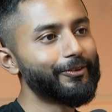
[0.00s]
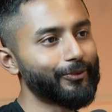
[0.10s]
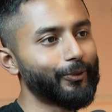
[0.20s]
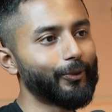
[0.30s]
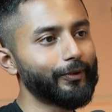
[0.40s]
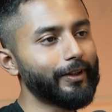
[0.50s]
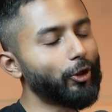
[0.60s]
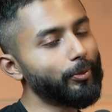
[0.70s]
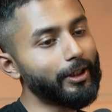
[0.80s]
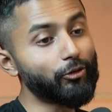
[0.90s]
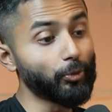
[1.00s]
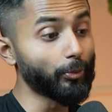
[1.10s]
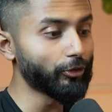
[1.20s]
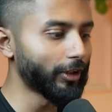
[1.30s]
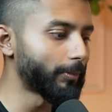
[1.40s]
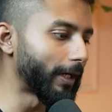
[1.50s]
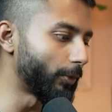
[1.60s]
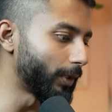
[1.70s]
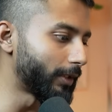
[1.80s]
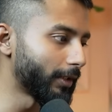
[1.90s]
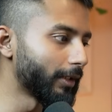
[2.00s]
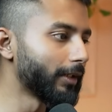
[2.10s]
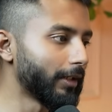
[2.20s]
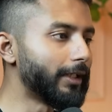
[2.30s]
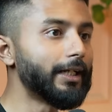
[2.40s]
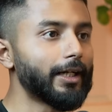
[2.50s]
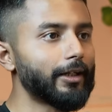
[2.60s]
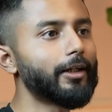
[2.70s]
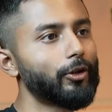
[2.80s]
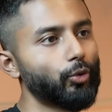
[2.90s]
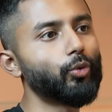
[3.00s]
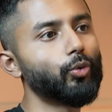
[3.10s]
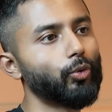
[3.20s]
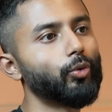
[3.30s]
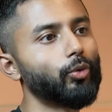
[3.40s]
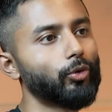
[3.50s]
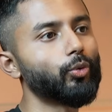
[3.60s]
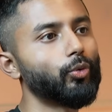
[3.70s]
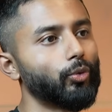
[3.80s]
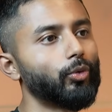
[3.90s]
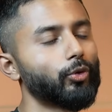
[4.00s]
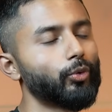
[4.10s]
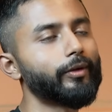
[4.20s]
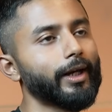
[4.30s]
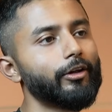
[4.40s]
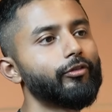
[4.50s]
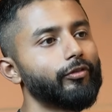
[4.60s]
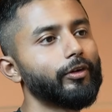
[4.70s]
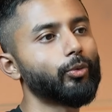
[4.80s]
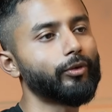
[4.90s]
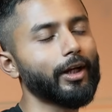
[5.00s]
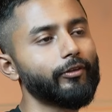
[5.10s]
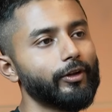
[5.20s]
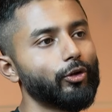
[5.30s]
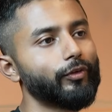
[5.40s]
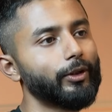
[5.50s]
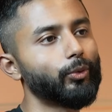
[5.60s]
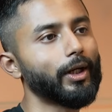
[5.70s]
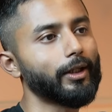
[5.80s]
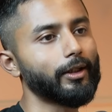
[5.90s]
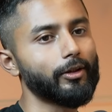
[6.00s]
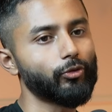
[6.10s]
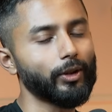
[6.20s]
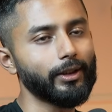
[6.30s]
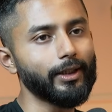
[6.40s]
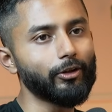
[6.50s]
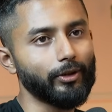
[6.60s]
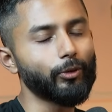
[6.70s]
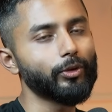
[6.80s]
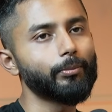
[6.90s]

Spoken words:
So there will be disproportionate bandwidth needed to drive any of the new categories. So I think that was a